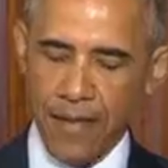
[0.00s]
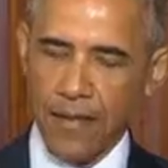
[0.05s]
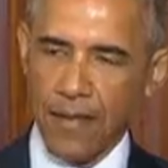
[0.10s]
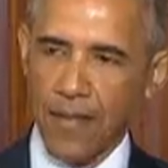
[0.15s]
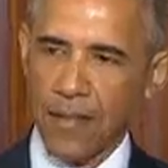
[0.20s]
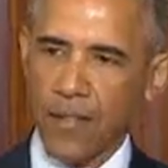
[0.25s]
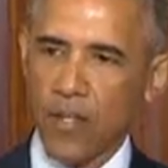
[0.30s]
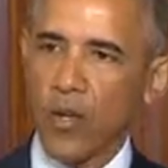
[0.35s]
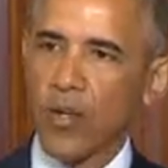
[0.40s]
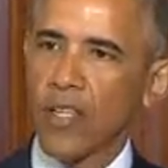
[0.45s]

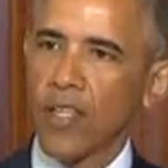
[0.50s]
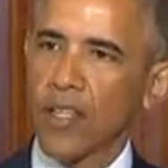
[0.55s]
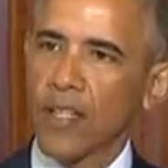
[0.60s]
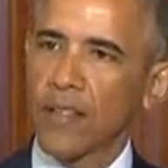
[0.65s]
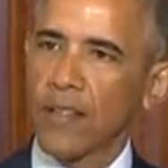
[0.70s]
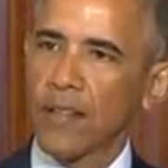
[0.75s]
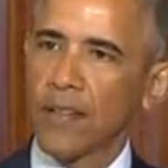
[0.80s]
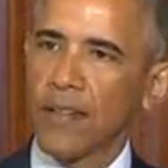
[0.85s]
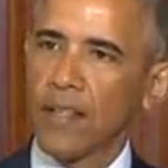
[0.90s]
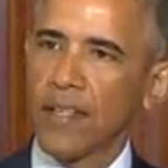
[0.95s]
So do
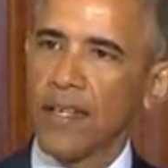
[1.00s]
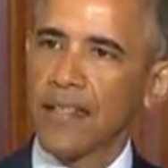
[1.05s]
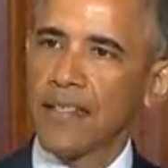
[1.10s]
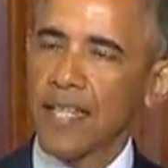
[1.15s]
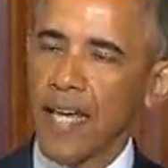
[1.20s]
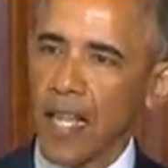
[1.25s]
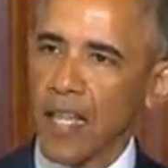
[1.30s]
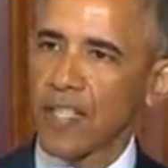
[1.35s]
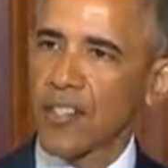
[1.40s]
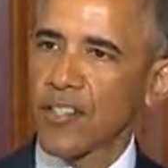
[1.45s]
the
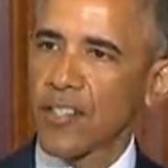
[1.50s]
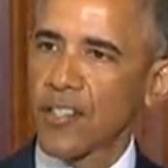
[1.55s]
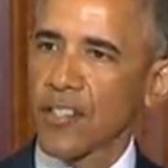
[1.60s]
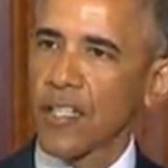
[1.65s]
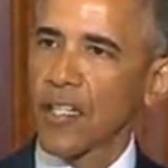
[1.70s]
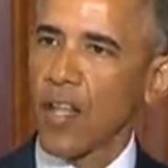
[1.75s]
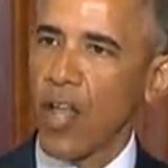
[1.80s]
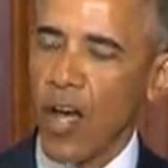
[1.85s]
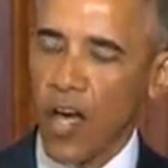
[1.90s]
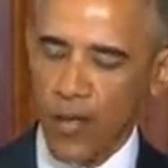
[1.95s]
intelligence
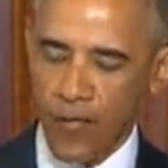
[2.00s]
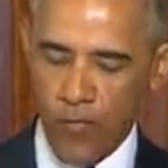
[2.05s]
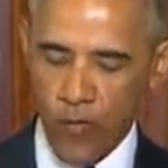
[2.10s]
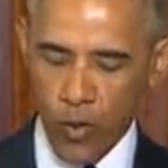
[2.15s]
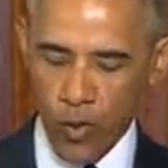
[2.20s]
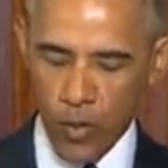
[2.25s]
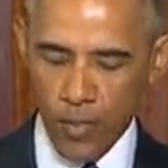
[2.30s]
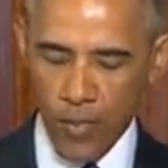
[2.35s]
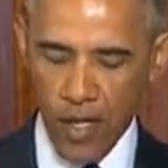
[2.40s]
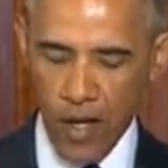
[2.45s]
and law
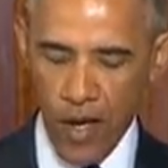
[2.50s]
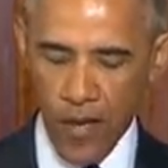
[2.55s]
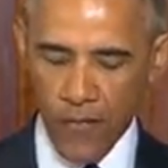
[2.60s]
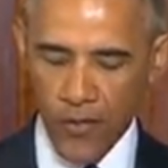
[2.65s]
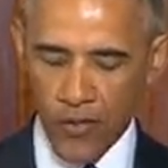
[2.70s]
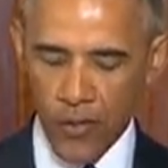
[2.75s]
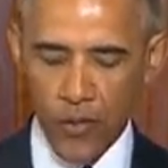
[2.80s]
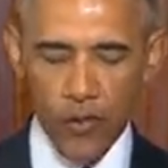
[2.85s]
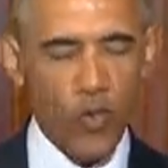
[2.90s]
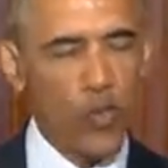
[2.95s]
enforcement
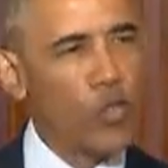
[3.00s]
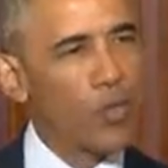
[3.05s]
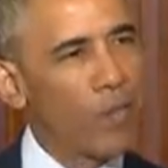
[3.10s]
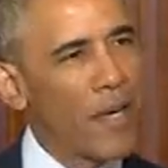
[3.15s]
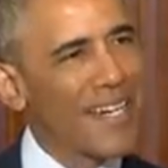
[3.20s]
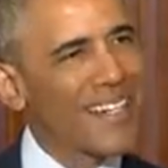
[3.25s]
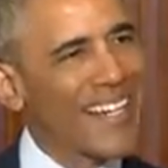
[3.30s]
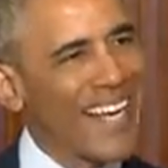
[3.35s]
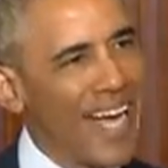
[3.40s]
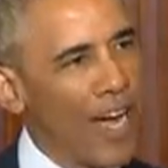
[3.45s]
officers who
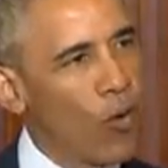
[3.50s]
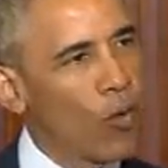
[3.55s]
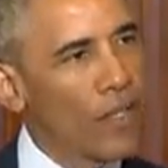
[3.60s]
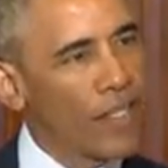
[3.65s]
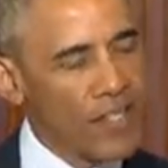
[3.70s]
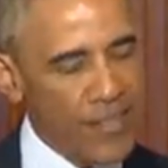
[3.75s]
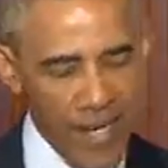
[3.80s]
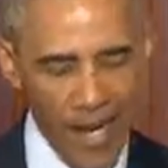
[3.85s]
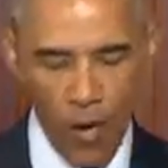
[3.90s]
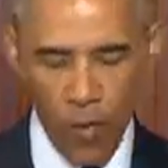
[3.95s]
spend
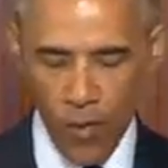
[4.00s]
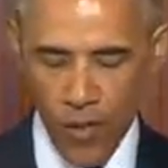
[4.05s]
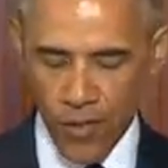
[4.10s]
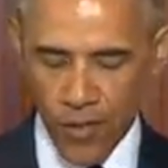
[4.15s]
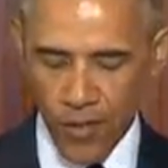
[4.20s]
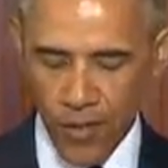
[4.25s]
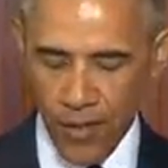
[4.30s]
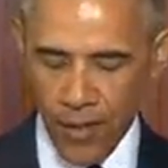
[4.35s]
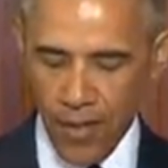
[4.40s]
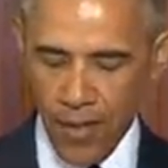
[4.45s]
countless
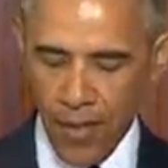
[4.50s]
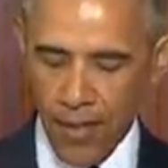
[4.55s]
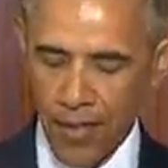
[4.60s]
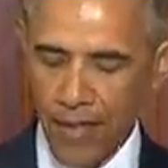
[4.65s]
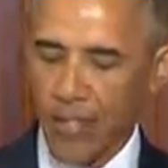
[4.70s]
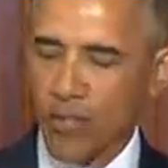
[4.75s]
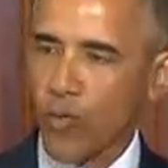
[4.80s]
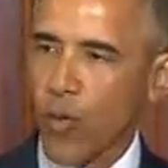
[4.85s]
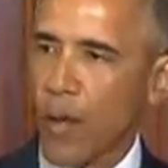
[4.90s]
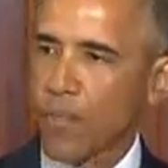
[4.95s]
hours
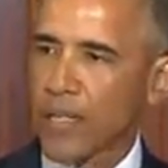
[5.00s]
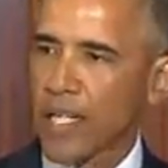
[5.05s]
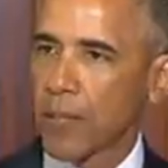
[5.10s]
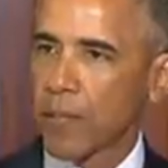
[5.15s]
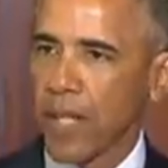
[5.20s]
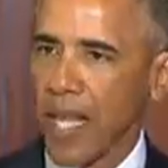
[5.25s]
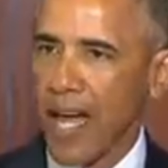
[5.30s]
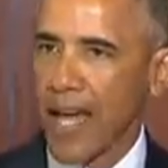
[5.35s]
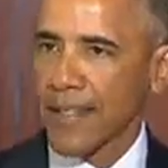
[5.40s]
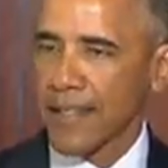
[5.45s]
disrupting
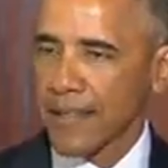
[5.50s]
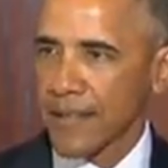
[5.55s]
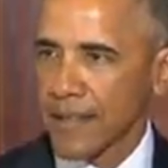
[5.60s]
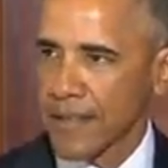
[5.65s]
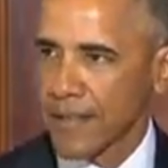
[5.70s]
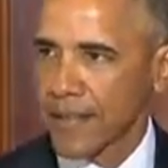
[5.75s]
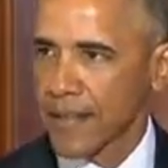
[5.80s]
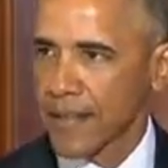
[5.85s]
plots